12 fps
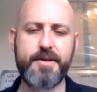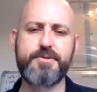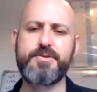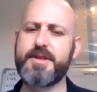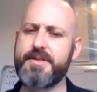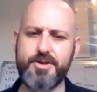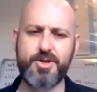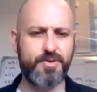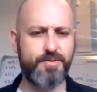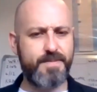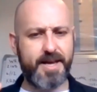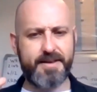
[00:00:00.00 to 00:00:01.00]
So this
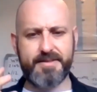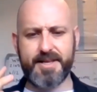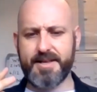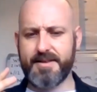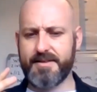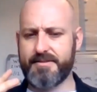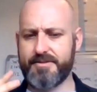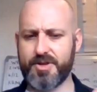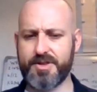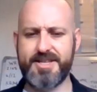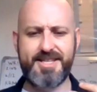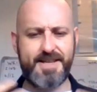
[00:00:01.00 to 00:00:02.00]
just makes things
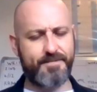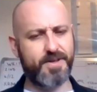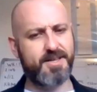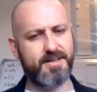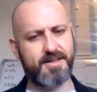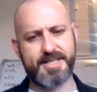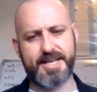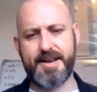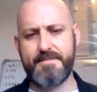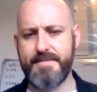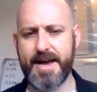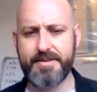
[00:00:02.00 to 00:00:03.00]
just difficult
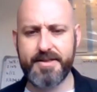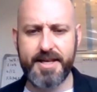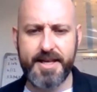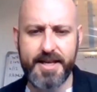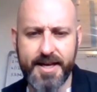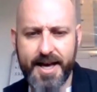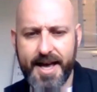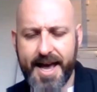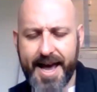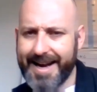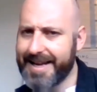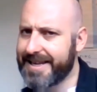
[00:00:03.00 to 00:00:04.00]
and messy.
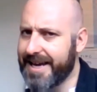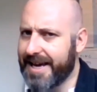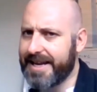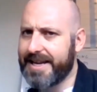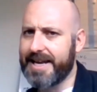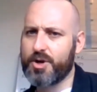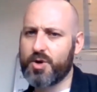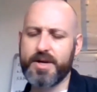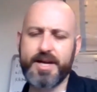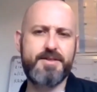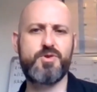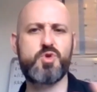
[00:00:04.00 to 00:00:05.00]
And again, it
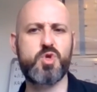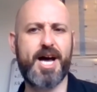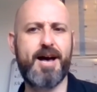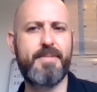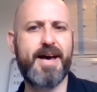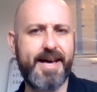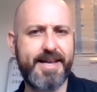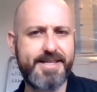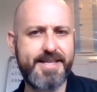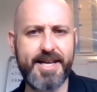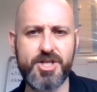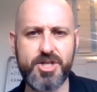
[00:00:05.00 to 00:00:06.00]
creates drama
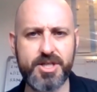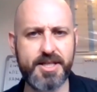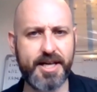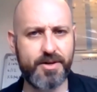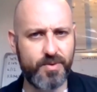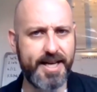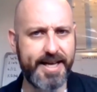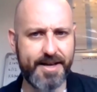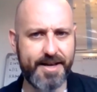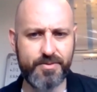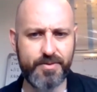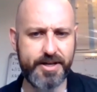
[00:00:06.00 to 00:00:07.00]
and tension and really
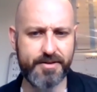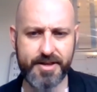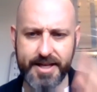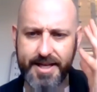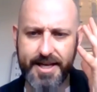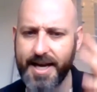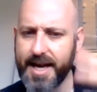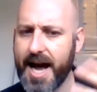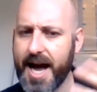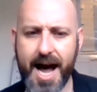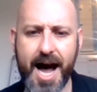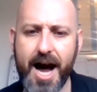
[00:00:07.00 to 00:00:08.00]
has the reader thinking,
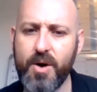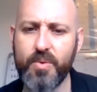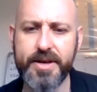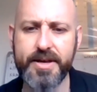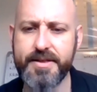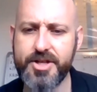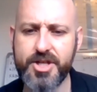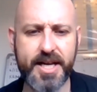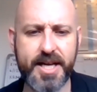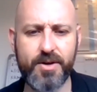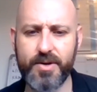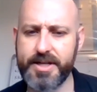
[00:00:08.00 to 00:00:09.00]
how is
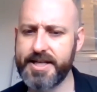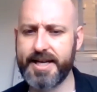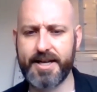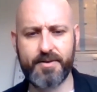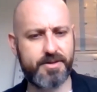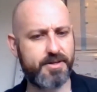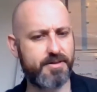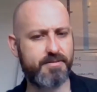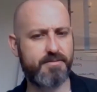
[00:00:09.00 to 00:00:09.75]
Jenny going to get out of